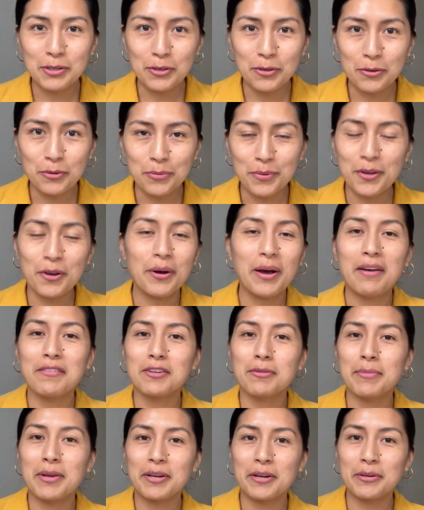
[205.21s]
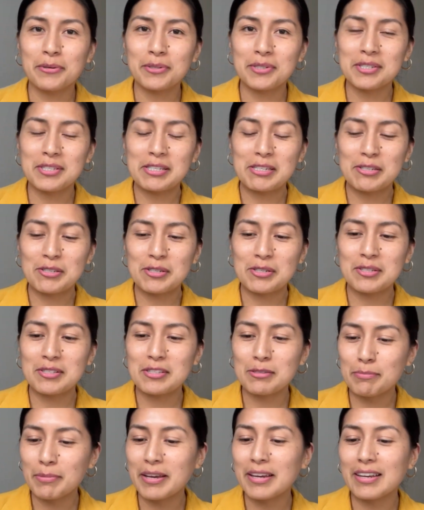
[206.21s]
to you. We all have to make our own
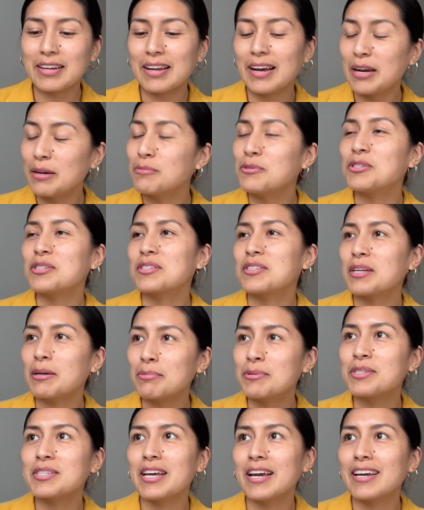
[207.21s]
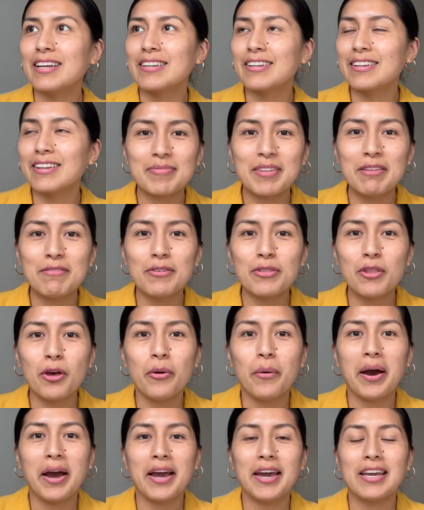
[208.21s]
decisions, but I'm just upset. Even
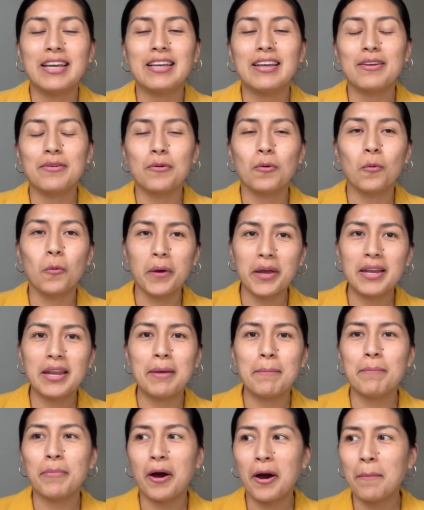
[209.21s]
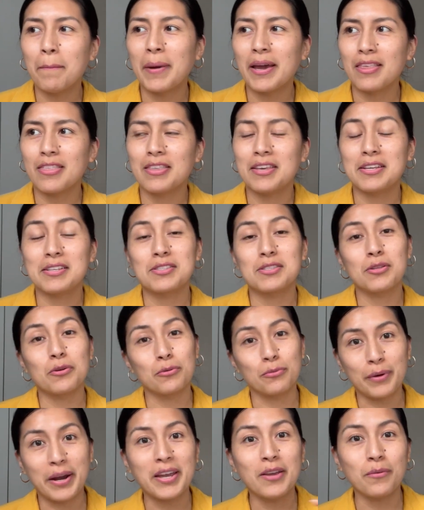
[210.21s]
though I went and bought my things
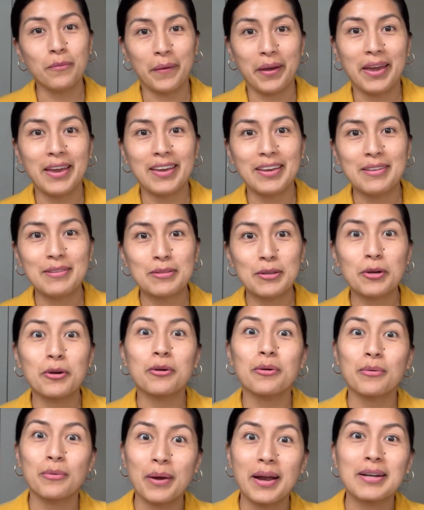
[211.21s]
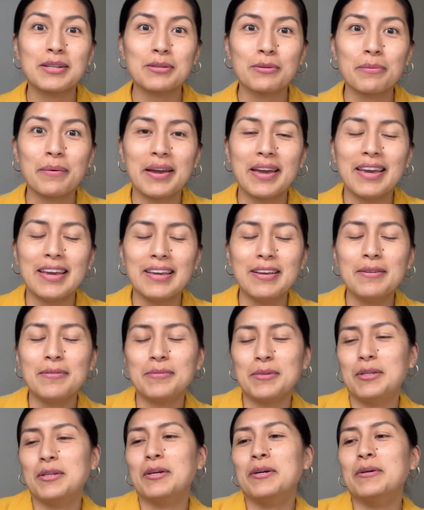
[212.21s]
the right way, the correct way,
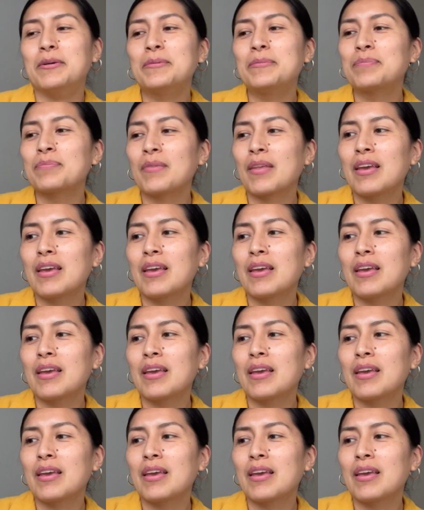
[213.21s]
you know,